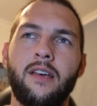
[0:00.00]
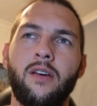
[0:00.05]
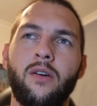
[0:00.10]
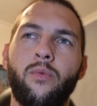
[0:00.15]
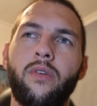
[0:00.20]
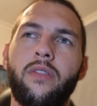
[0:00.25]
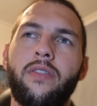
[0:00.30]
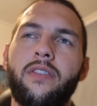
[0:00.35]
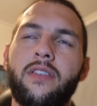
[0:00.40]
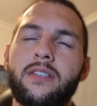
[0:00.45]

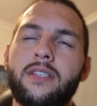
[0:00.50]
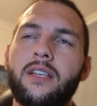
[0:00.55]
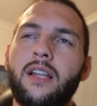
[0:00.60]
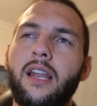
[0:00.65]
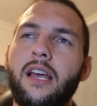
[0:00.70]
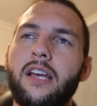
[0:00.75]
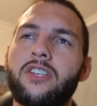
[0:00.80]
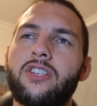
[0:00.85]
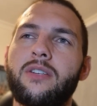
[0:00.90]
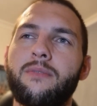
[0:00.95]
with the
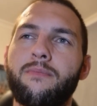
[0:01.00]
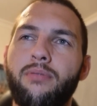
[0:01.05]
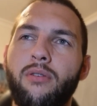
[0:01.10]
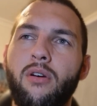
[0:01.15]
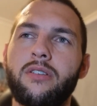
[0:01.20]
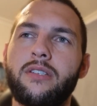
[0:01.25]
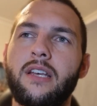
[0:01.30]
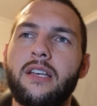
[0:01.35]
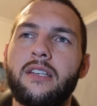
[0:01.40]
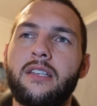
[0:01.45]
selection
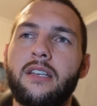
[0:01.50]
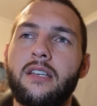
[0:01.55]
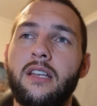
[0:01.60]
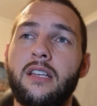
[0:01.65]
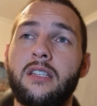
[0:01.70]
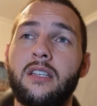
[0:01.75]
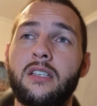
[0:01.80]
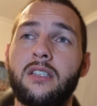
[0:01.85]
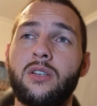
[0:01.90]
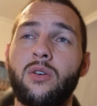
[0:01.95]
process,
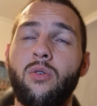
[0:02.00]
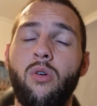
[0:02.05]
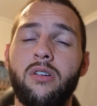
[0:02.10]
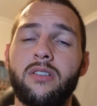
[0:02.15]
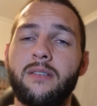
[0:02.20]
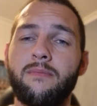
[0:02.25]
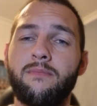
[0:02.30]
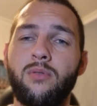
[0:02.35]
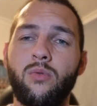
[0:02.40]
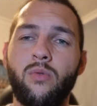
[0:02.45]
it's quite
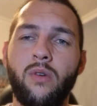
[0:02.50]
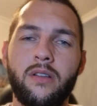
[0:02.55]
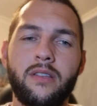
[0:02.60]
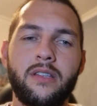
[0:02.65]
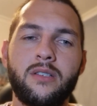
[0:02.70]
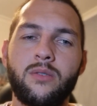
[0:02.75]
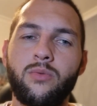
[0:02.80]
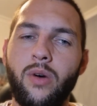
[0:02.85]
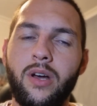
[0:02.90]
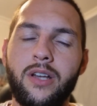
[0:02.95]
simple.
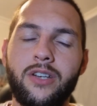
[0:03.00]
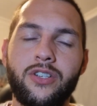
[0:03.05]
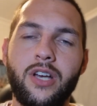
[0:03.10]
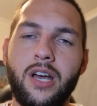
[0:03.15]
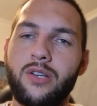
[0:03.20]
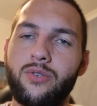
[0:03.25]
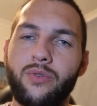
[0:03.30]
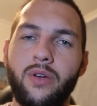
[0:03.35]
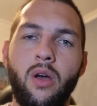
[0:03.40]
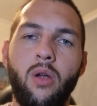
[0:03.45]
There's one
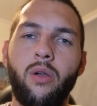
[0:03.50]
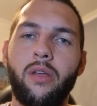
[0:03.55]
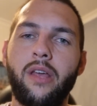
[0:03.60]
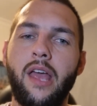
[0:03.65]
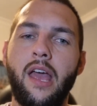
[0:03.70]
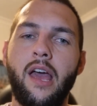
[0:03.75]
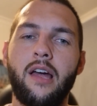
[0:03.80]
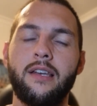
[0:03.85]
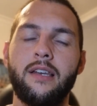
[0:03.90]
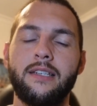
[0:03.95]
change, Rioli
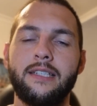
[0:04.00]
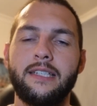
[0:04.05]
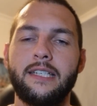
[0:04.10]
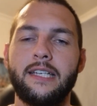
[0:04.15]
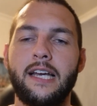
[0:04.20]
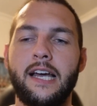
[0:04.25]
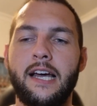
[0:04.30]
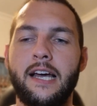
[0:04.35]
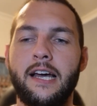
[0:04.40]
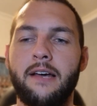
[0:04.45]
out.
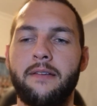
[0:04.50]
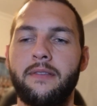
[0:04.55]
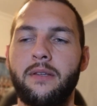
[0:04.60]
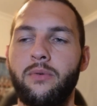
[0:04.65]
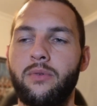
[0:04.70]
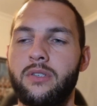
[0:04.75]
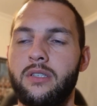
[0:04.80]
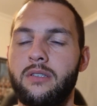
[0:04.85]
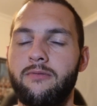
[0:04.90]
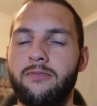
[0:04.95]
There
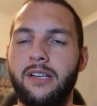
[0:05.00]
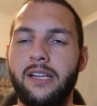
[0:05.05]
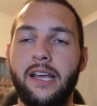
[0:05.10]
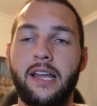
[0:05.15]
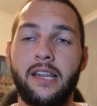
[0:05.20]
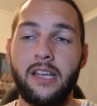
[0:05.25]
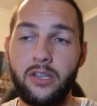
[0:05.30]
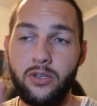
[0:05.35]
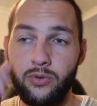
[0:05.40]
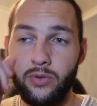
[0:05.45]
wasn't really
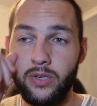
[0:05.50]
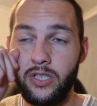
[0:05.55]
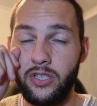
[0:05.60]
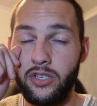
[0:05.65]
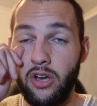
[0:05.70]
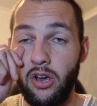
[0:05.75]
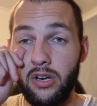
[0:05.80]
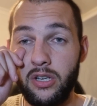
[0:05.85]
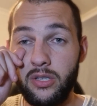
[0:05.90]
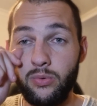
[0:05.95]
any injuries.
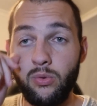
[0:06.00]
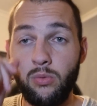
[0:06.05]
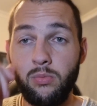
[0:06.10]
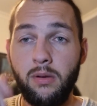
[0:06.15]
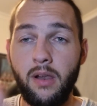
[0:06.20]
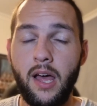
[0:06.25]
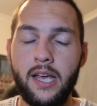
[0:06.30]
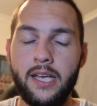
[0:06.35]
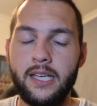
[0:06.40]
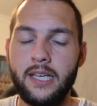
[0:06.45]
Jonas will
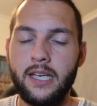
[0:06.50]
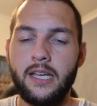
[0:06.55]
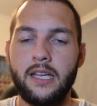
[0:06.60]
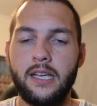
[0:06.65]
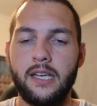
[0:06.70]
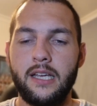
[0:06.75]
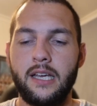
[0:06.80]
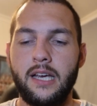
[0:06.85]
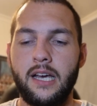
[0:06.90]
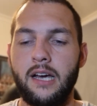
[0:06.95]
play
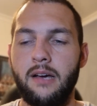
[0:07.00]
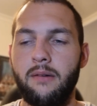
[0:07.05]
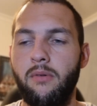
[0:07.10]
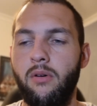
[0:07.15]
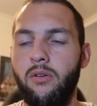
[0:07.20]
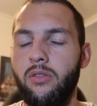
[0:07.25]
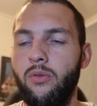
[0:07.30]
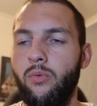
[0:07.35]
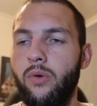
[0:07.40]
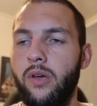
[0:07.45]

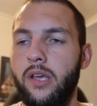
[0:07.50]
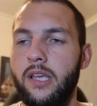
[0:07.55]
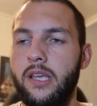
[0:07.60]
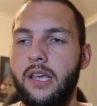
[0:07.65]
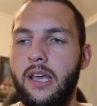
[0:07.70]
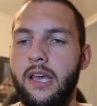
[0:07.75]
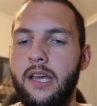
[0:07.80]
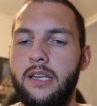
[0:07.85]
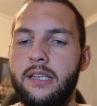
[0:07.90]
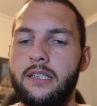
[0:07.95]
on the
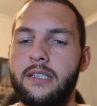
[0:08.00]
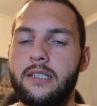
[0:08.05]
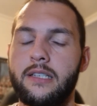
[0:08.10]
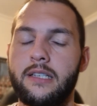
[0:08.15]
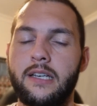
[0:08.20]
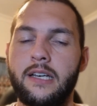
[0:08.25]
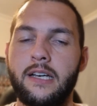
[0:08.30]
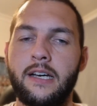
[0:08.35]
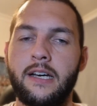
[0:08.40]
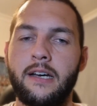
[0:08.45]
weekend,
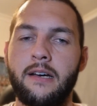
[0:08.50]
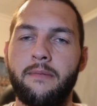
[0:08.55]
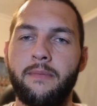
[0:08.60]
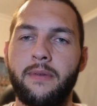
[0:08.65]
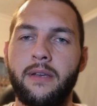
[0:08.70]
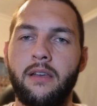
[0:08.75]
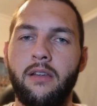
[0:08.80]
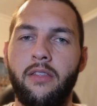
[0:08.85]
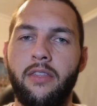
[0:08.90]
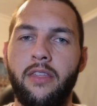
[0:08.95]

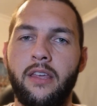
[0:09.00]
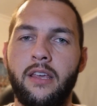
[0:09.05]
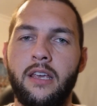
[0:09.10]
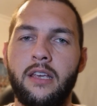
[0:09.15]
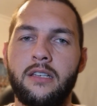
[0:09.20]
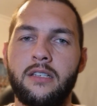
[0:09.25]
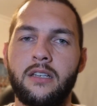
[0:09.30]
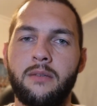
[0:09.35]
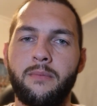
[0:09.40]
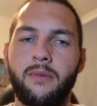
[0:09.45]
and I think
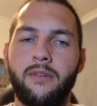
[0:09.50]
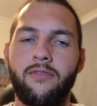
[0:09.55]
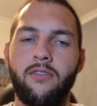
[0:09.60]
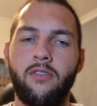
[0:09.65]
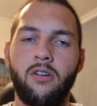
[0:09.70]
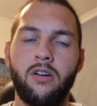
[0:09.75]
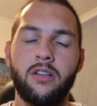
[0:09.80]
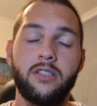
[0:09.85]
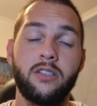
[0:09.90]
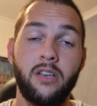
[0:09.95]
he's going to be
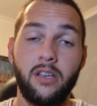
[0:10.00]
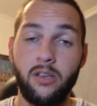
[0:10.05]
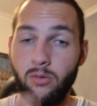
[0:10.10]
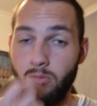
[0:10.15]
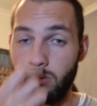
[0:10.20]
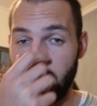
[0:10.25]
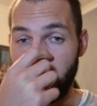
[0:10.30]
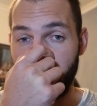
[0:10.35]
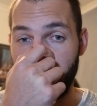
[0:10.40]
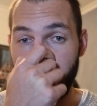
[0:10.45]
fine. So he'll
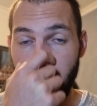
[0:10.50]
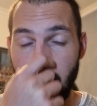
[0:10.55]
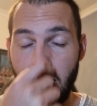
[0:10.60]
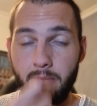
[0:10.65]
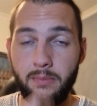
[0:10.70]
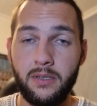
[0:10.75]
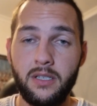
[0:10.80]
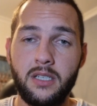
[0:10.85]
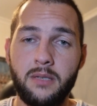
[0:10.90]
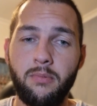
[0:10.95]
definitely keep
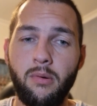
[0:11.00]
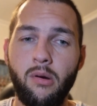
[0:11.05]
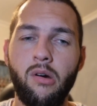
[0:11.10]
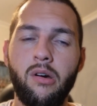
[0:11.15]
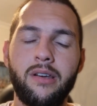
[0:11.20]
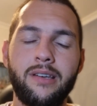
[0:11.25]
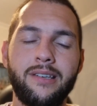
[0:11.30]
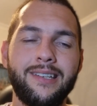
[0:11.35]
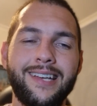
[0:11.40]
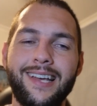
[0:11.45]
his spot.
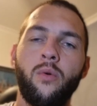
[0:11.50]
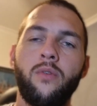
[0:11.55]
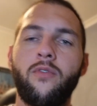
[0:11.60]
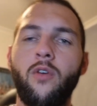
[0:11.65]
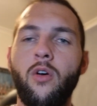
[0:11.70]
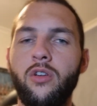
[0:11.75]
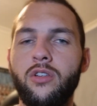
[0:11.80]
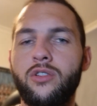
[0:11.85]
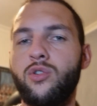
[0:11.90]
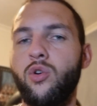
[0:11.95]
And we've
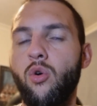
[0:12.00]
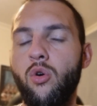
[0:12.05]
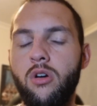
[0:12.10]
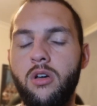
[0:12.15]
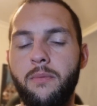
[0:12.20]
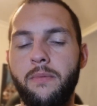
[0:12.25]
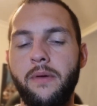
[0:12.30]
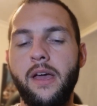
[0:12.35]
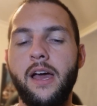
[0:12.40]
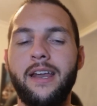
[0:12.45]
got to talk
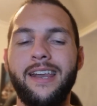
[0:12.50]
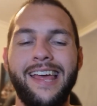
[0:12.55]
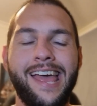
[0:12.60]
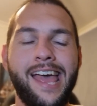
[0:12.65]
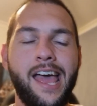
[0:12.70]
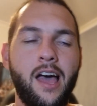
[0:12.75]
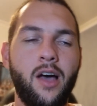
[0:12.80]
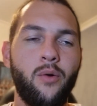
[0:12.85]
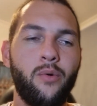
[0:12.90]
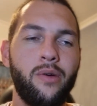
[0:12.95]
about
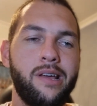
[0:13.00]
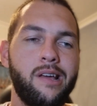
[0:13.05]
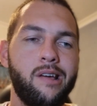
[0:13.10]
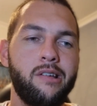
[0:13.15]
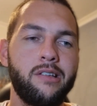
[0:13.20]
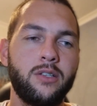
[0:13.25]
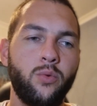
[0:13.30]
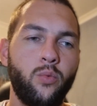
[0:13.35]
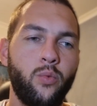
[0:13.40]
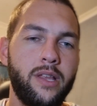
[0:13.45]
how we're going
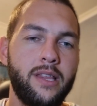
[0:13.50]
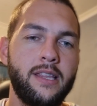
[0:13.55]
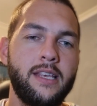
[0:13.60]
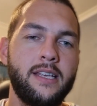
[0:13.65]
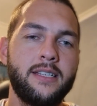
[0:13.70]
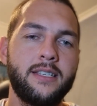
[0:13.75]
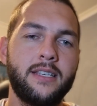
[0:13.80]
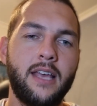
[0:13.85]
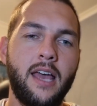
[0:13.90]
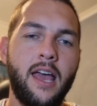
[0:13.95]
to win
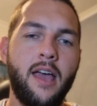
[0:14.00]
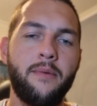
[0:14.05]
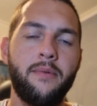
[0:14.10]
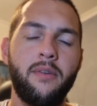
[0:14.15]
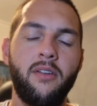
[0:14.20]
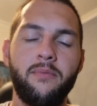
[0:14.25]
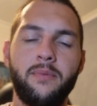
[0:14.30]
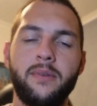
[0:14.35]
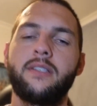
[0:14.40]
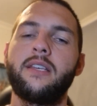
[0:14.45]
this game. And
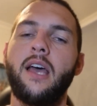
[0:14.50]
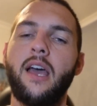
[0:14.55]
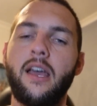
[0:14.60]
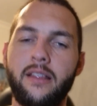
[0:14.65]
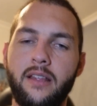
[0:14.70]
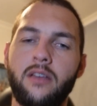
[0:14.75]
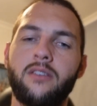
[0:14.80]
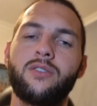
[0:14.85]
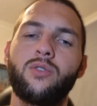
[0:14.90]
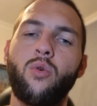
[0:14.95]
I've been saying
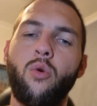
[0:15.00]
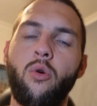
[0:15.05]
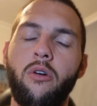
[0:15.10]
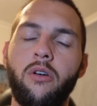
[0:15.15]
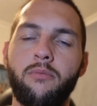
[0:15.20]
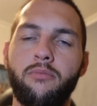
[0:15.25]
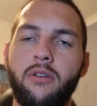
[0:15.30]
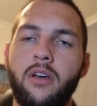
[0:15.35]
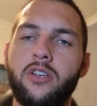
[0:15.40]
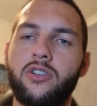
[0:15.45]
that scoring
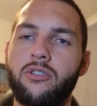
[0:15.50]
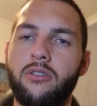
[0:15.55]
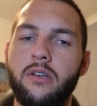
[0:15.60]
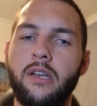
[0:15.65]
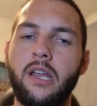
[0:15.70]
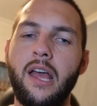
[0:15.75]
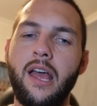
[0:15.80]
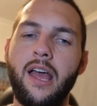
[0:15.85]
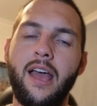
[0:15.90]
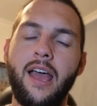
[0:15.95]
pressure
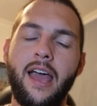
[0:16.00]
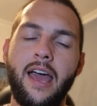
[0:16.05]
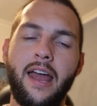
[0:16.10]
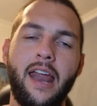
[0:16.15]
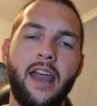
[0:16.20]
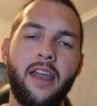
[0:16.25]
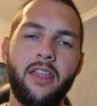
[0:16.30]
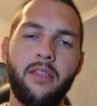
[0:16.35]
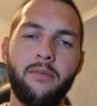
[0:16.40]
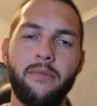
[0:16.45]
and
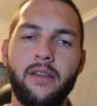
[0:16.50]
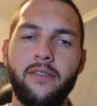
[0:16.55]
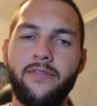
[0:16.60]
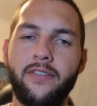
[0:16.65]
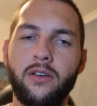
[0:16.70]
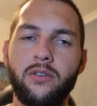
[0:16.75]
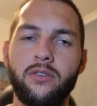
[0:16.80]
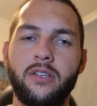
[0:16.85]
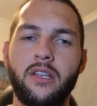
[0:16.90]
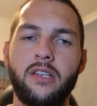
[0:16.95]
out of the
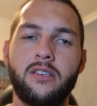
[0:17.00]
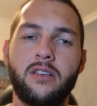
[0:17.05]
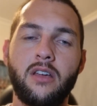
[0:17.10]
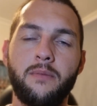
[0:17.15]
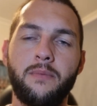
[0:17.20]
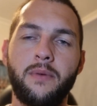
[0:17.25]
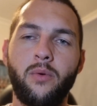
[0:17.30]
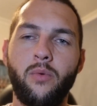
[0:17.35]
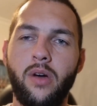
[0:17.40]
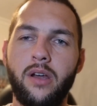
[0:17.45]
midfields, there's going to
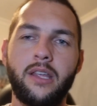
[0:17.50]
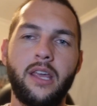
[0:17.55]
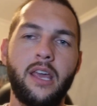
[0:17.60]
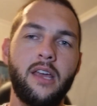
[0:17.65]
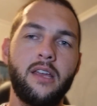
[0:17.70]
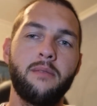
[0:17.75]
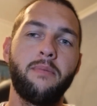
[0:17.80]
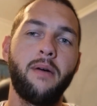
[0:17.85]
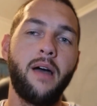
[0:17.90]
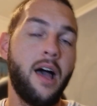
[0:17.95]
be one
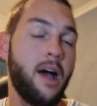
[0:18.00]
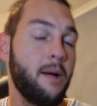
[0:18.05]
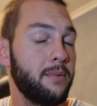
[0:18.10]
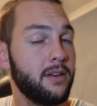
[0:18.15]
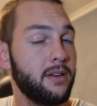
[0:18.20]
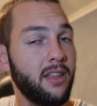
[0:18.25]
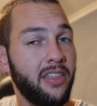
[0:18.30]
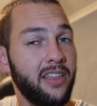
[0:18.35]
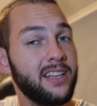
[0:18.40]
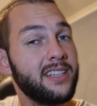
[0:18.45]
key
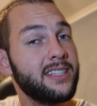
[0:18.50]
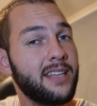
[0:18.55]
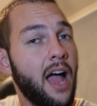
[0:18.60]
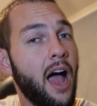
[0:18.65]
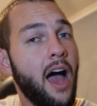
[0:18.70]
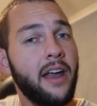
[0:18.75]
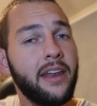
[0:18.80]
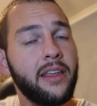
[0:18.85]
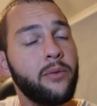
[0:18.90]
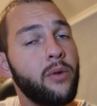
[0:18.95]
department. I think
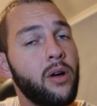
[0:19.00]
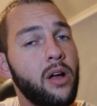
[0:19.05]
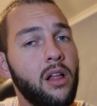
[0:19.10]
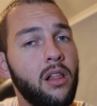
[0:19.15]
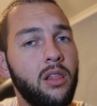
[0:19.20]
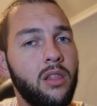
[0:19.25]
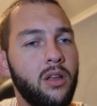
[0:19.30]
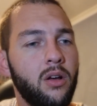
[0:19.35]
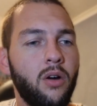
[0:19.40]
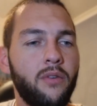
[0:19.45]
starting
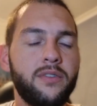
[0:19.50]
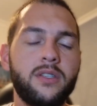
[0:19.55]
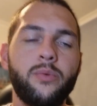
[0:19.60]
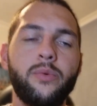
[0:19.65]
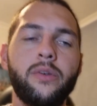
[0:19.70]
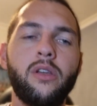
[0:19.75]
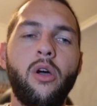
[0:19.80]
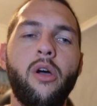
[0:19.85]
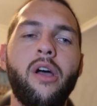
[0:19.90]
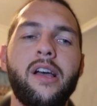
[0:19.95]
well. Obviously,
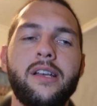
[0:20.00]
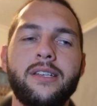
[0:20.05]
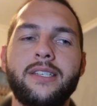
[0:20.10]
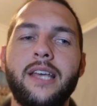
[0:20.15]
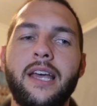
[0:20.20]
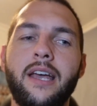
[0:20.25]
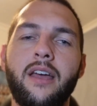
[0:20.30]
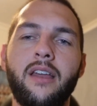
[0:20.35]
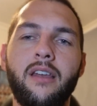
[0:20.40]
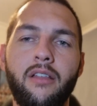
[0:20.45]
we know our
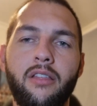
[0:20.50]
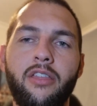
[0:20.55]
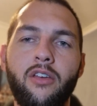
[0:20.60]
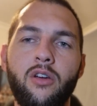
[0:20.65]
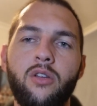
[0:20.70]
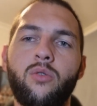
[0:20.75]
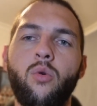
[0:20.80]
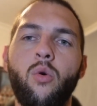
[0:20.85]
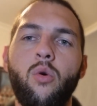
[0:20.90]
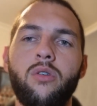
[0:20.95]
second and
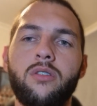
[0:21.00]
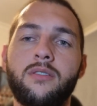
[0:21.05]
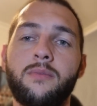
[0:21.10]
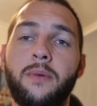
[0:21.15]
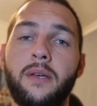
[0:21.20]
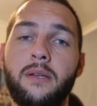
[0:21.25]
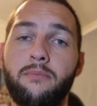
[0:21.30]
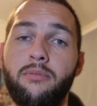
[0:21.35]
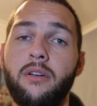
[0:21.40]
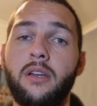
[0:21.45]
third quarters have
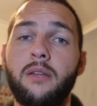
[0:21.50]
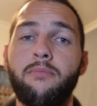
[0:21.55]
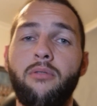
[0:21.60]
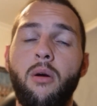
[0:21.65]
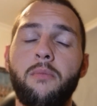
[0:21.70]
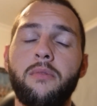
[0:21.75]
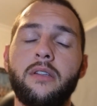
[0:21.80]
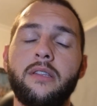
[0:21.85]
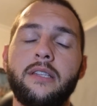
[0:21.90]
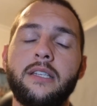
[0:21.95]
been pretty
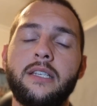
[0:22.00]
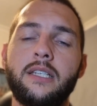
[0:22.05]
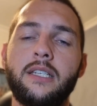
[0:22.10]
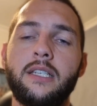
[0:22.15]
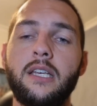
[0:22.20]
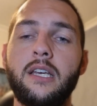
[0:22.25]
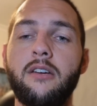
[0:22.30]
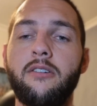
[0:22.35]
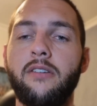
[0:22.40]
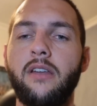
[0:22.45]
prominent this
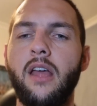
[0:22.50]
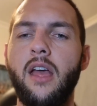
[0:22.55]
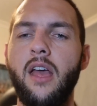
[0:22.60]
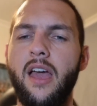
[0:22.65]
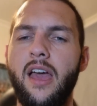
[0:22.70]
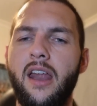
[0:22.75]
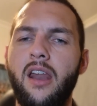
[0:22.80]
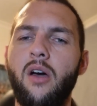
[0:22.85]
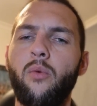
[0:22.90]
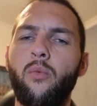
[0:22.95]
year,
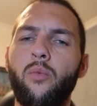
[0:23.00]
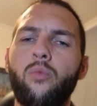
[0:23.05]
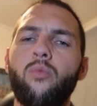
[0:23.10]
and our